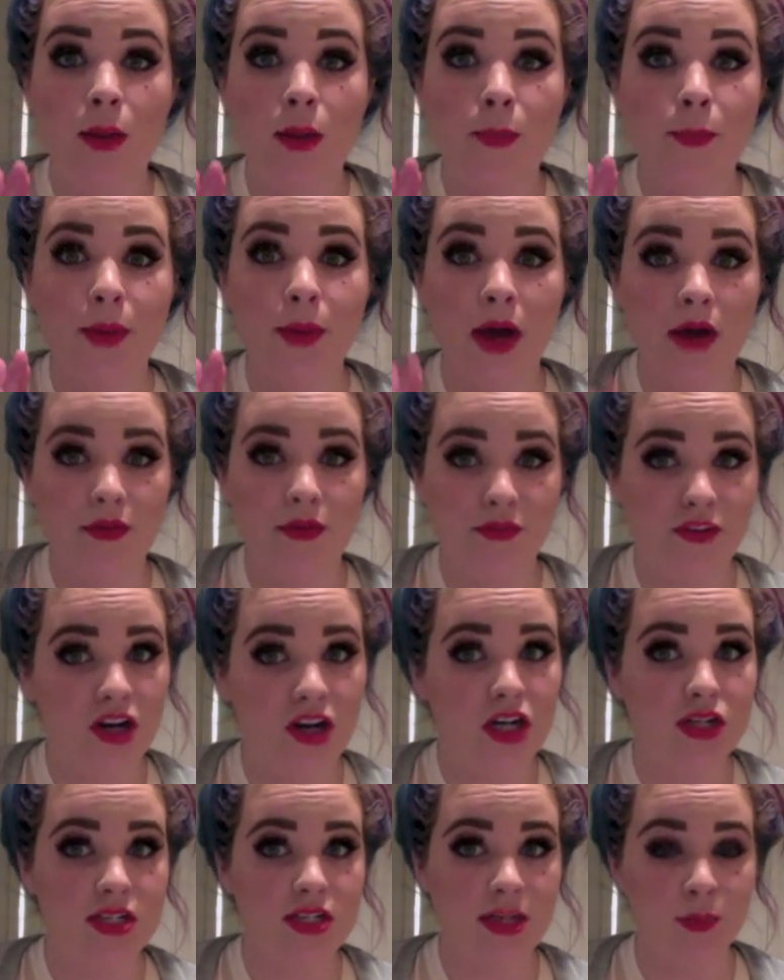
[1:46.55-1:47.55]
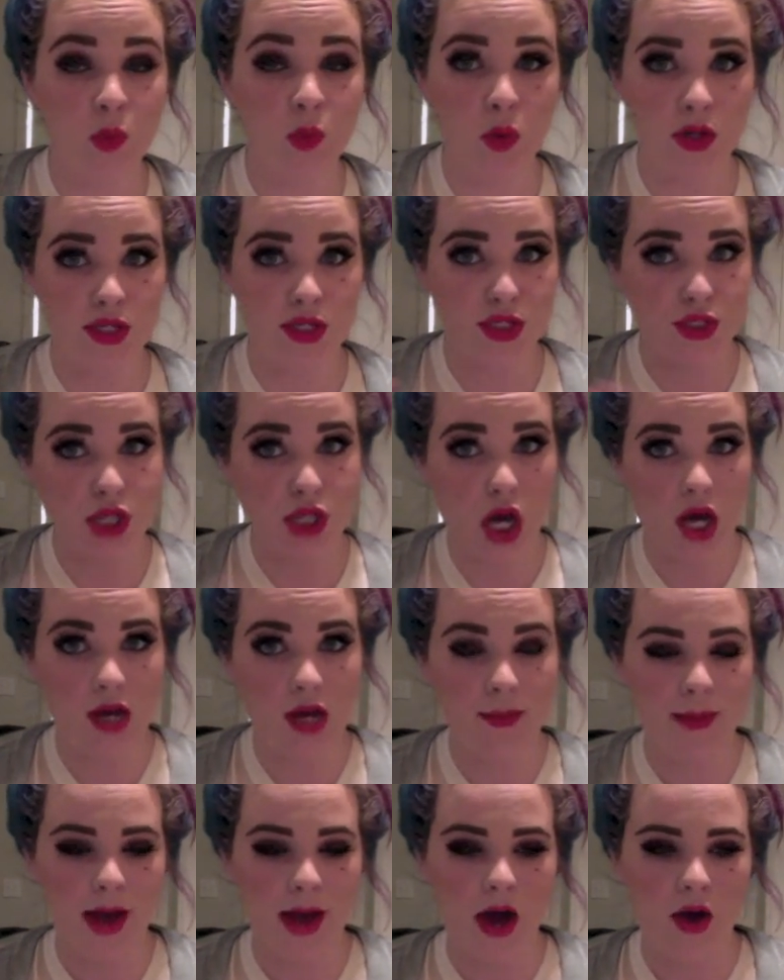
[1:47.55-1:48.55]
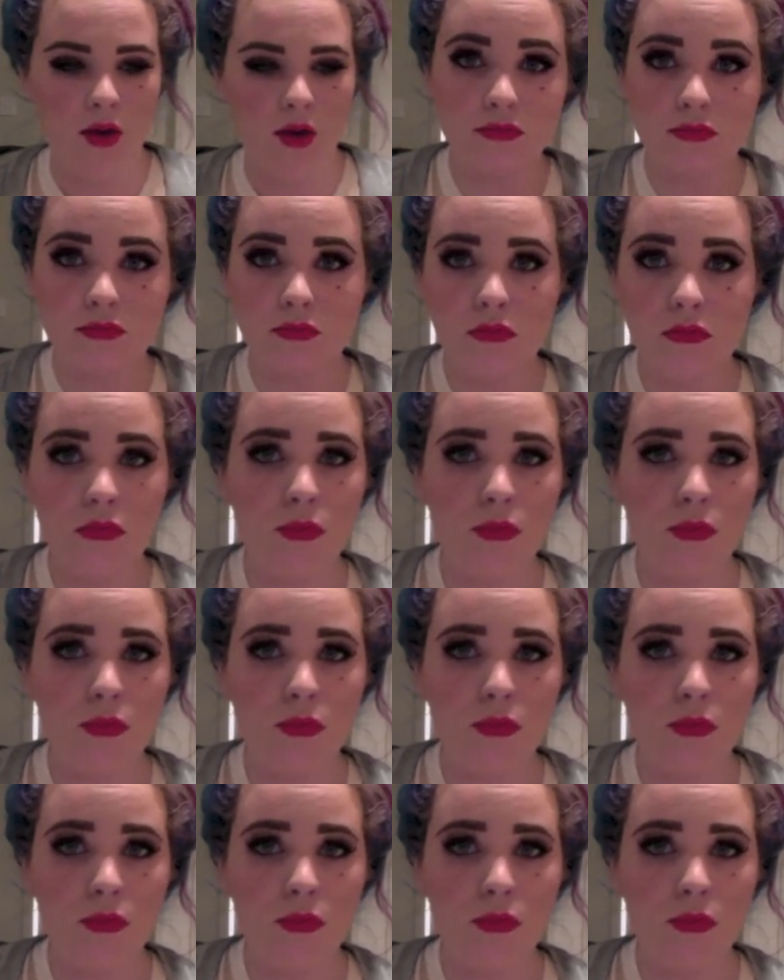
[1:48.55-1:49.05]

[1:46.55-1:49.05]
But first, I'm going to talk about